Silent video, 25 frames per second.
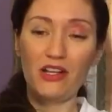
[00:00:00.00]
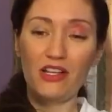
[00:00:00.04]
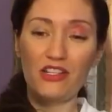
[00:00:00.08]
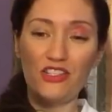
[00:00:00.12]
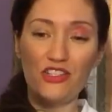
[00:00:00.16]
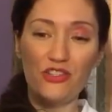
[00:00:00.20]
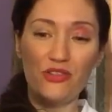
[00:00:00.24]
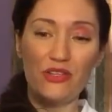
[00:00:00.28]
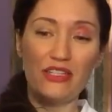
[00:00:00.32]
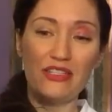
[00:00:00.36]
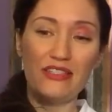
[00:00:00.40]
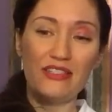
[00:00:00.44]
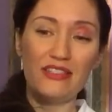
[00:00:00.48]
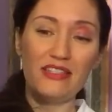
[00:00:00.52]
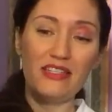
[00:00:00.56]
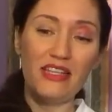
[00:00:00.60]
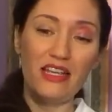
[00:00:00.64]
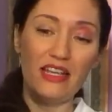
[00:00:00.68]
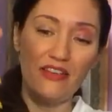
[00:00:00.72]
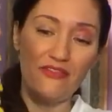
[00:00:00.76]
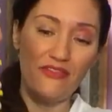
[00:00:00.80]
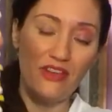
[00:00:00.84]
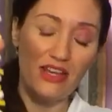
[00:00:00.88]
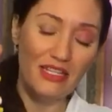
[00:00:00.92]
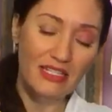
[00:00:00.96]
as you can see,
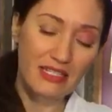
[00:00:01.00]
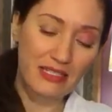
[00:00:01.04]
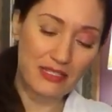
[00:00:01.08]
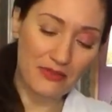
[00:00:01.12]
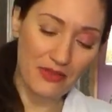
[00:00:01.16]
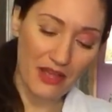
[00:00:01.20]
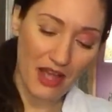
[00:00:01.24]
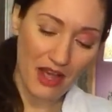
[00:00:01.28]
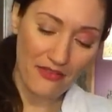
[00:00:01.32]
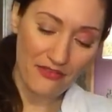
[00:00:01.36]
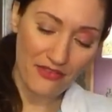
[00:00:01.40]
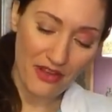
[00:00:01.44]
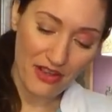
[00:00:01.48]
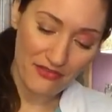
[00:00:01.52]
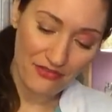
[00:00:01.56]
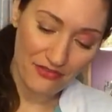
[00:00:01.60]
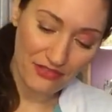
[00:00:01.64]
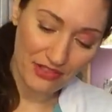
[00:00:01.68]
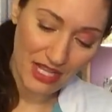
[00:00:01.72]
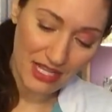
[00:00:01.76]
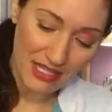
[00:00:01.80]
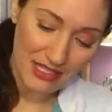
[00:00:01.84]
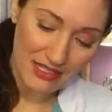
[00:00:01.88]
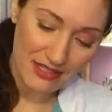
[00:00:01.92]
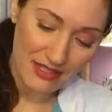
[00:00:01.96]
if I
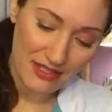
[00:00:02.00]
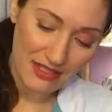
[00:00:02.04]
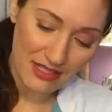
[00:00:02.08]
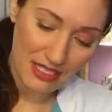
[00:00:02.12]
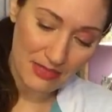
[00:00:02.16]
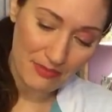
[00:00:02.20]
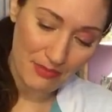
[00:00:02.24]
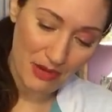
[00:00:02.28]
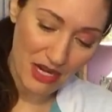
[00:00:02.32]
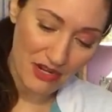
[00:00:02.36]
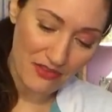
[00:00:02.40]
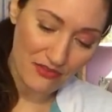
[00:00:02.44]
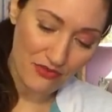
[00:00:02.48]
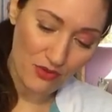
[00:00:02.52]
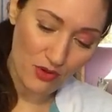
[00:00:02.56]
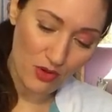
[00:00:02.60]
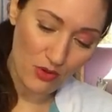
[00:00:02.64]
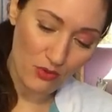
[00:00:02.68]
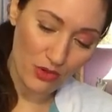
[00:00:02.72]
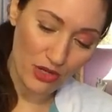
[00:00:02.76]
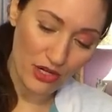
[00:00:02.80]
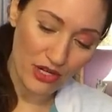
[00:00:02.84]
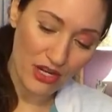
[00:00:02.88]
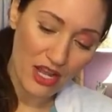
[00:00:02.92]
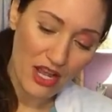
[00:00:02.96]
flex this spine
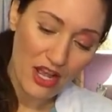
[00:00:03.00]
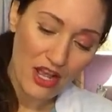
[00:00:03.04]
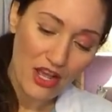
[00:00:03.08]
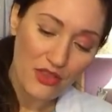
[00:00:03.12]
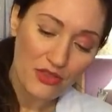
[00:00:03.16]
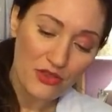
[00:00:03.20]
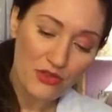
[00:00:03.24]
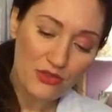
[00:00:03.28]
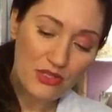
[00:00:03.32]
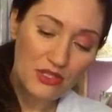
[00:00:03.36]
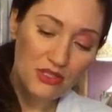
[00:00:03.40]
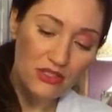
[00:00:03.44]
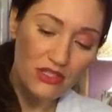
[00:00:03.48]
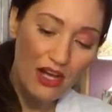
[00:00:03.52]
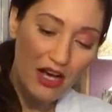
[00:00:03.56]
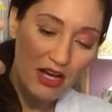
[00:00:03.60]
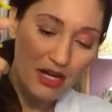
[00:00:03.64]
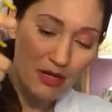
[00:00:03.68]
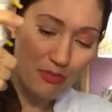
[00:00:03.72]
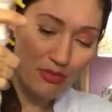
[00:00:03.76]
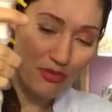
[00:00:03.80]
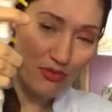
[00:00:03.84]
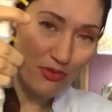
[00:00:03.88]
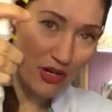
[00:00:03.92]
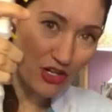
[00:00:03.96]
forward, there's a lot
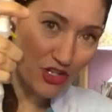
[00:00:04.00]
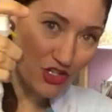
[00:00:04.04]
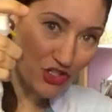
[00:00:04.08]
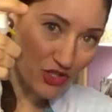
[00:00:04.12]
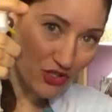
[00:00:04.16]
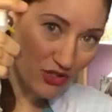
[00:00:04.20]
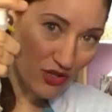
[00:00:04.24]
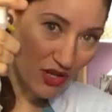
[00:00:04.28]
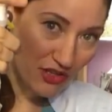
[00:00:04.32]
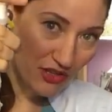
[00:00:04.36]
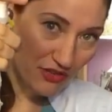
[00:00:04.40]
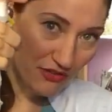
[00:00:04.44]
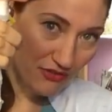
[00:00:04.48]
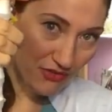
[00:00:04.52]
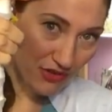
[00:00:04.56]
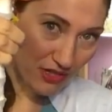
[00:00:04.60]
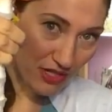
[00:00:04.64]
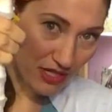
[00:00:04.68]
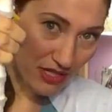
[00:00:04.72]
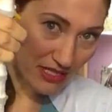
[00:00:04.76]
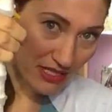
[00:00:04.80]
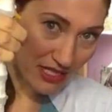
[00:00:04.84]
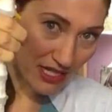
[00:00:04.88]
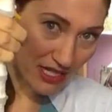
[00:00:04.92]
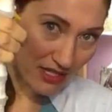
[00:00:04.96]
of pressure on the front
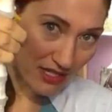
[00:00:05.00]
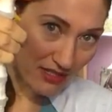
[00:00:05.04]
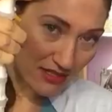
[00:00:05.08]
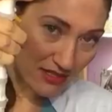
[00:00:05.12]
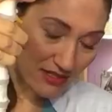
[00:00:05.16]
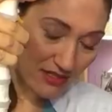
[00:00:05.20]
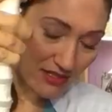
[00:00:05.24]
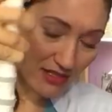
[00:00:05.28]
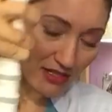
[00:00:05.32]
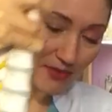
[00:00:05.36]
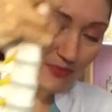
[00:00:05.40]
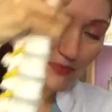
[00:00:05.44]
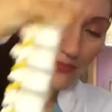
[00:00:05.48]
of the disc.